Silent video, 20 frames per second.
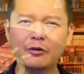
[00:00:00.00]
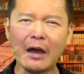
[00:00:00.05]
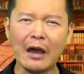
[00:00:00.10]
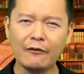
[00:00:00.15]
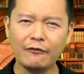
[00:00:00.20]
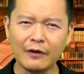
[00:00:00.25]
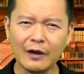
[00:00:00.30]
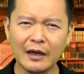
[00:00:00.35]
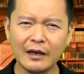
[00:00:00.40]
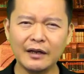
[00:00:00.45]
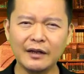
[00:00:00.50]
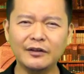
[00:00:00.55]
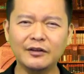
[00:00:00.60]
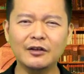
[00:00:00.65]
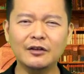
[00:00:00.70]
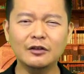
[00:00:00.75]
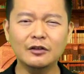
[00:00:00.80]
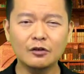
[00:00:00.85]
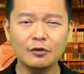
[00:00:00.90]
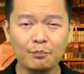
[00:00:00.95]
have
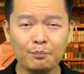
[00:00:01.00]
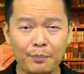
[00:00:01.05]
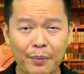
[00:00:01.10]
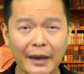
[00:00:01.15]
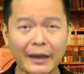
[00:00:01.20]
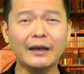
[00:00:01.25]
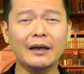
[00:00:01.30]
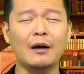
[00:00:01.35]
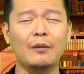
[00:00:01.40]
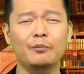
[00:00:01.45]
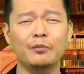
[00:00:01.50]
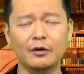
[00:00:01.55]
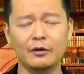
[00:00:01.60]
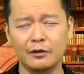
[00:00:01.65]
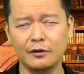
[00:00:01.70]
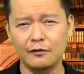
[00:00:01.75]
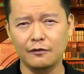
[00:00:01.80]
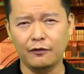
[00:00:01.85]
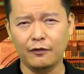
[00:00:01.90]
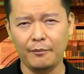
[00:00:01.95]
anything to back up your
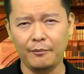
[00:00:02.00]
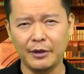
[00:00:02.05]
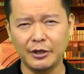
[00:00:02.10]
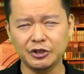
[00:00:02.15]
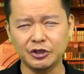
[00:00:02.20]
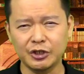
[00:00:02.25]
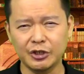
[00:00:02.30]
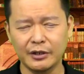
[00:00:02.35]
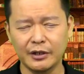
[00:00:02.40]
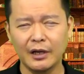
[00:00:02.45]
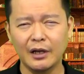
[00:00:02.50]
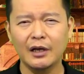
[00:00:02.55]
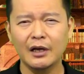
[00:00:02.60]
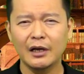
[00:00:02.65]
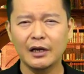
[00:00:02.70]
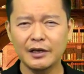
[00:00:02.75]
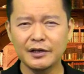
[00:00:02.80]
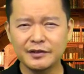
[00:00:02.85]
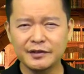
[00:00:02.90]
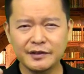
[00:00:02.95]
information?
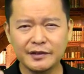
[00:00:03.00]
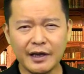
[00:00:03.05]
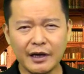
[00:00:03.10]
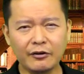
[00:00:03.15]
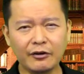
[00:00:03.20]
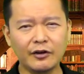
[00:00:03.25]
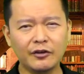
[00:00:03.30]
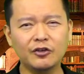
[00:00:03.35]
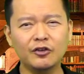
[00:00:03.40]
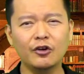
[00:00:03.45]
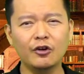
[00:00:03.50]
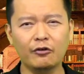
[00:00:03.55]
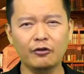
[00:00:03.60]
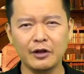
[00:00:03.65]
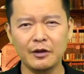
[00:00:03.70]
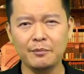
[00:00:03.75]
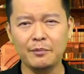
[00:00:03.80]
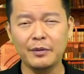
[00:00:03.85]
Is there a theory